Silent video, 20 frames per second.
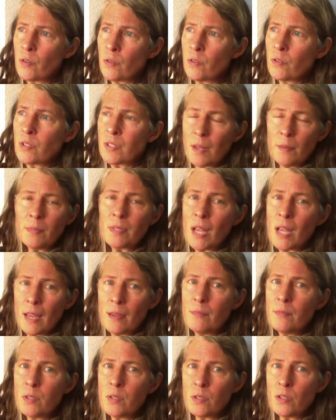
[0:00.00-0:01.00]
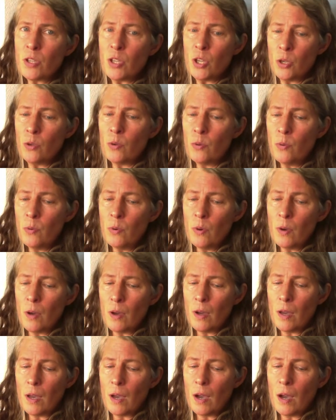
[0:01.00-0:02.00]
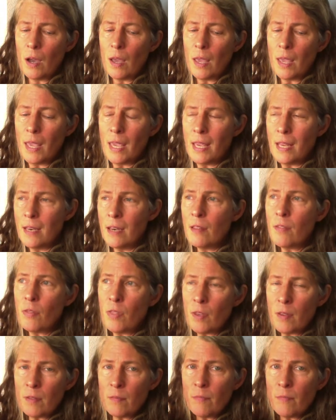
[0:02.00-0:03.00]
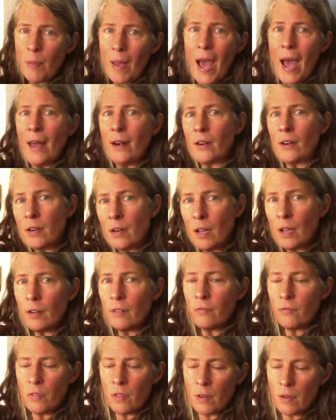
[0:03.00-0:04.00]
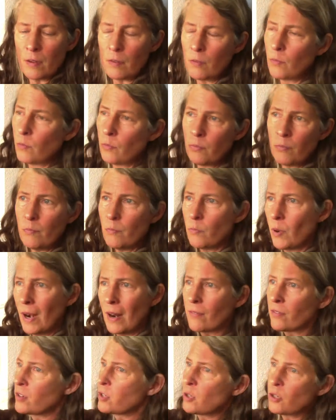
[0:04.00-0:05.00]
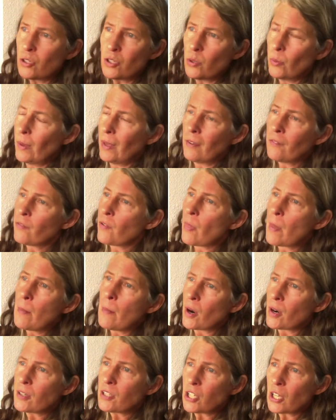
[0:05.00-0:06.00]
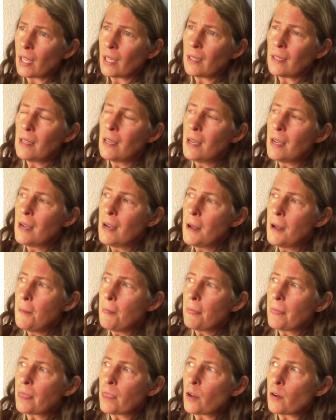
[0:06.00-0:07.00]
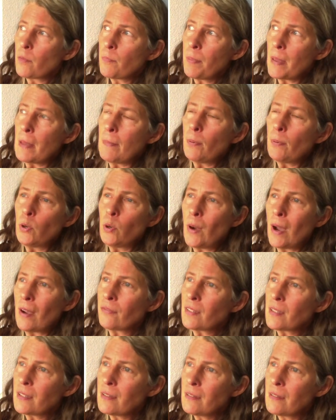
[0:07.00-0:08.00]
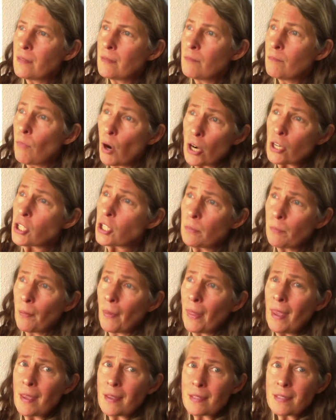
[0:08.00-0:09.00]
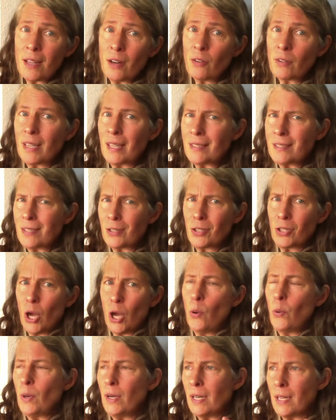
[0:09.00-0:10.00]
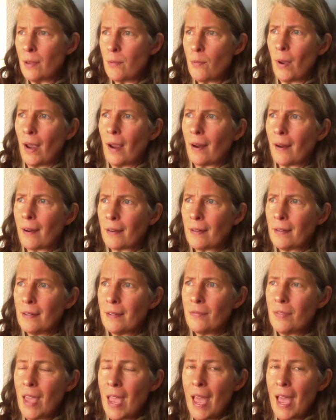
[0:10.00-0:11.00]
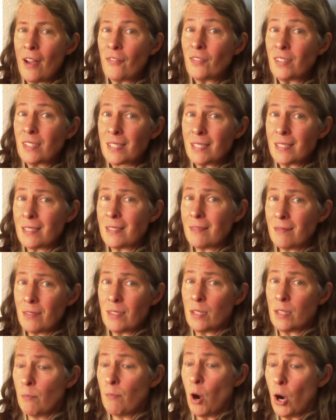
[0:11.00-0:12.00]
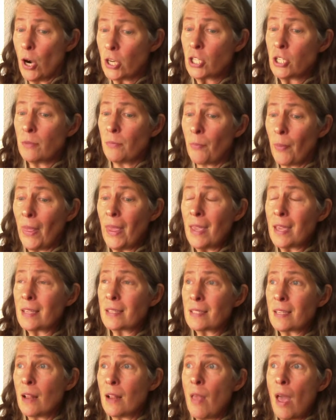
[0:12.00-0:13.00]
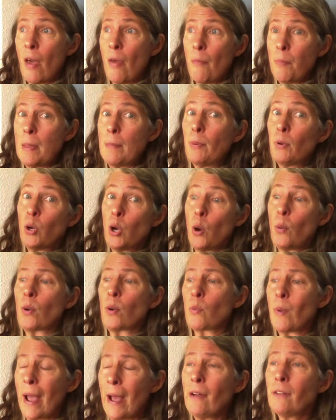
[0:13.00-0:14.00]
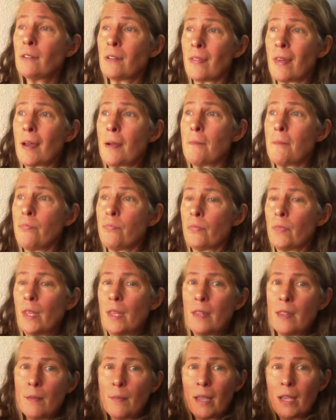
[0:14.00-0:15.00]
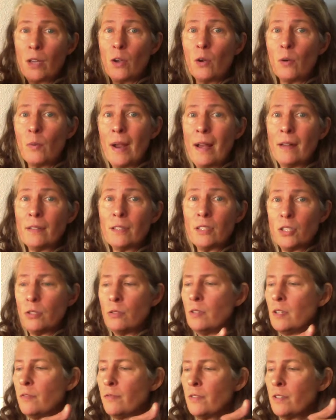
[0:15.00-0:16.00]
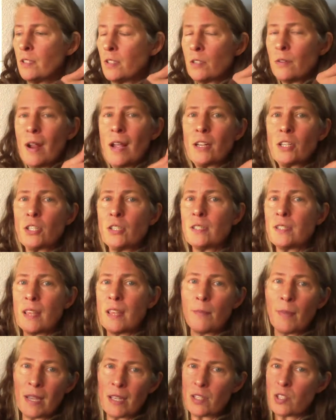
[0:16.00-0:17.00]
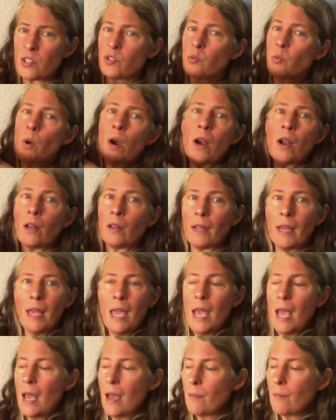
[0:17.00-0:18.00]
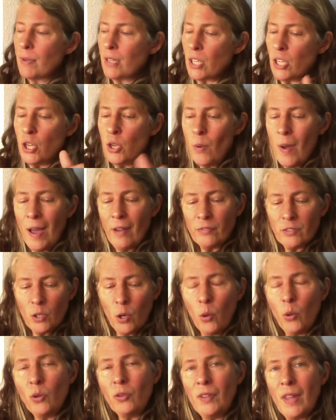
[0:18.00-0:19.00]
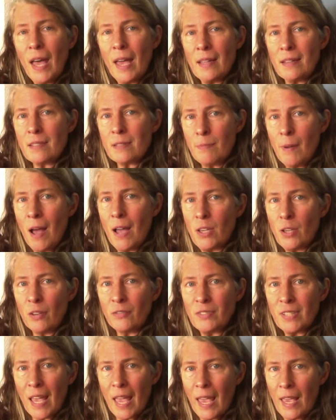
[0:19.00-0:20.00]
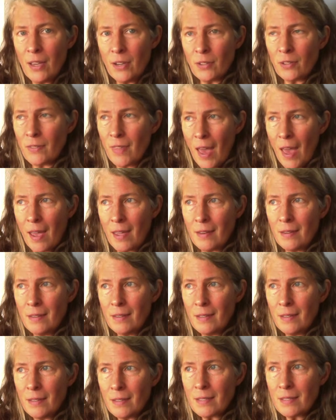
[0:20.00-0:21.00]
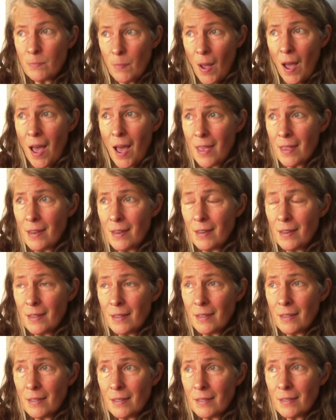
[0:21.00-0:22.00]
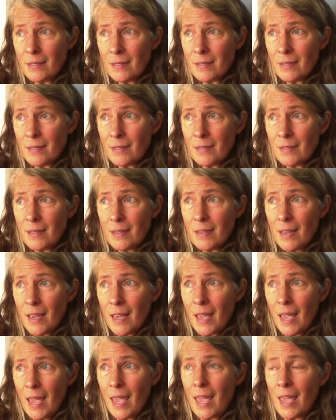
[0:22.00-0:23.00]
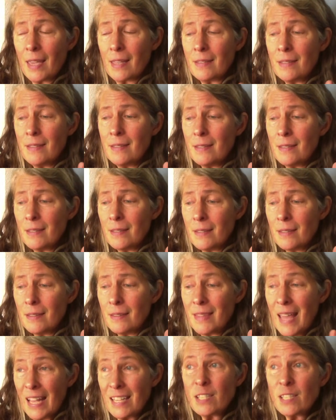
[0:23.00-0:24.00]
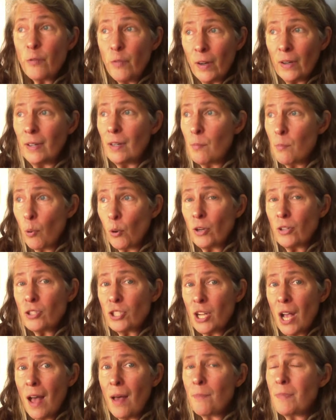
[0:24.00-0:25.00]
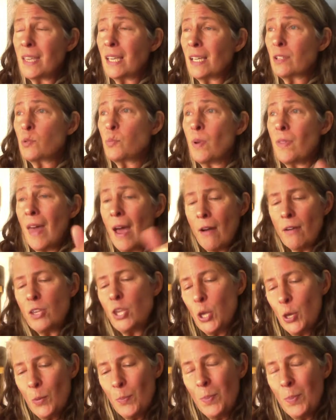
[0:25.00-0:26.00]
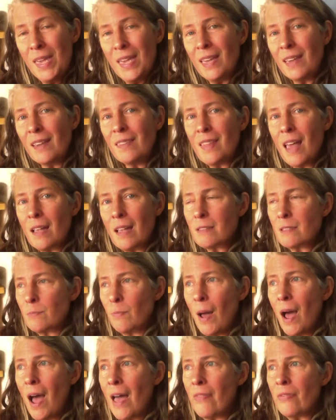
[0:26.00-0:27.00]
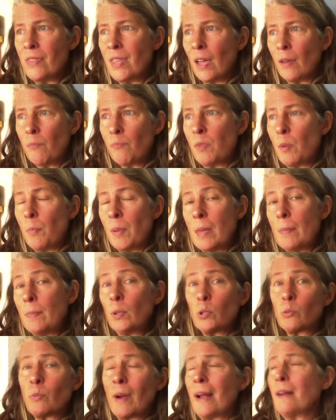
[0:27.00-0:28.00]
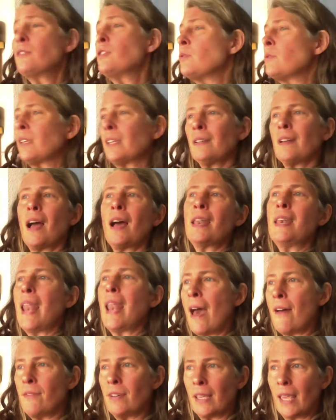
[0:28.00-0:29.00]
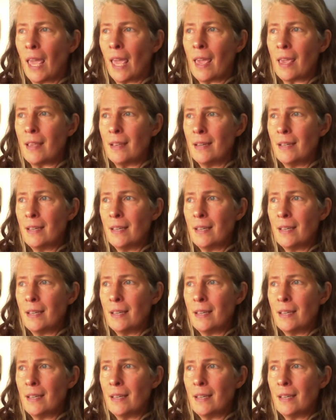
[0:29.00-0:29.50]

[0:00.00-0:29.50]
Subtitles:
sometimes you, in the pattern of the whatever you're doing for the marching, there are people who have to march in place. They don't get to go anywhere. They have to march in place, and people go around them. They might go around two different directions. They might swirl, but you have to hold that spot. You have to anchor that spot. And that's a very important job, because without you being in that spot, the people around you cannot navigate.